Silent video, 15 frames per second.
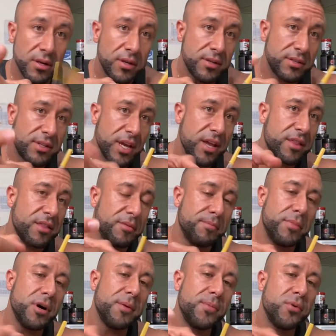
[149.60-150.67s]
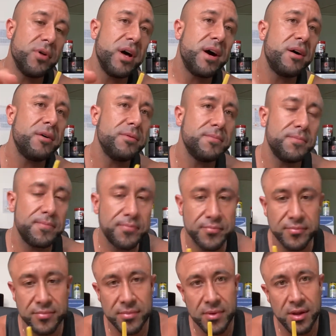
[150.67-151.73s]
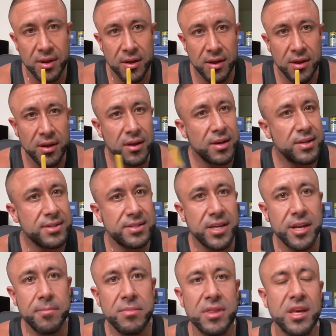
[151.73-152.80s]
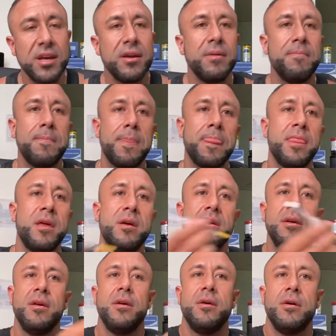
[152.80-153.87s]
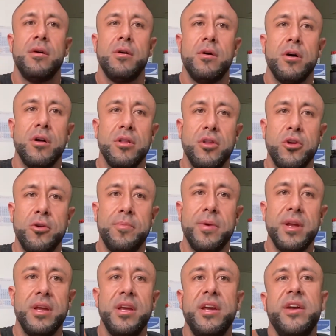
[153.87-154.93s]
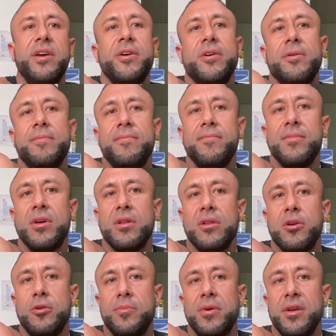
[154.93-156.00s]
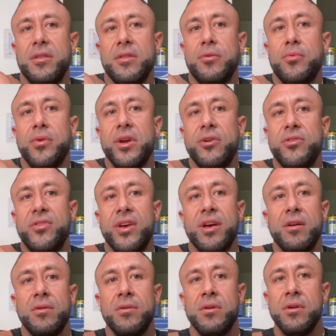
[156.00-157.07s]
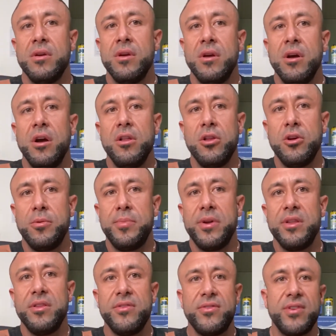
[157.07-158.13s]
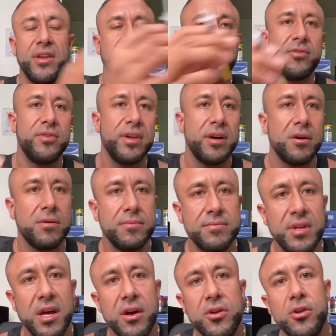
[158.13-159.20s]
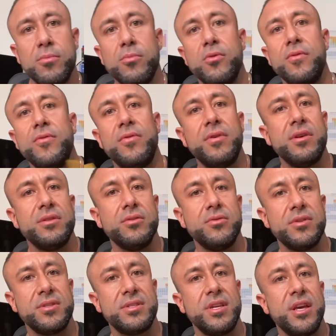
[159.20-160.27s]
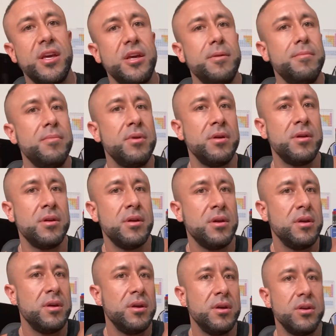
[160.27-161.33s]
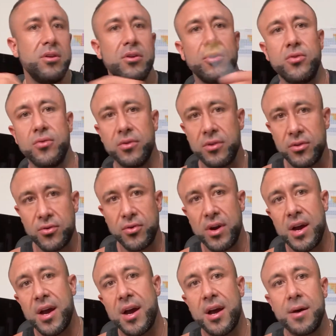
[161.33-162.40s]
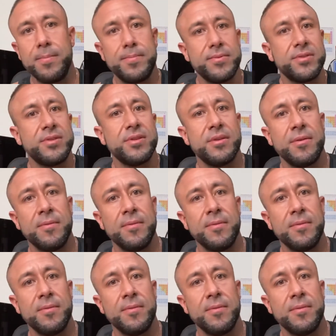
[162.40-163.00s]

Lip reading: take the bubble out. Same thing. A little bit here, a little bit in the rear delt, a little bit in the center delt. Now you move and do the same. You could do it in the traps.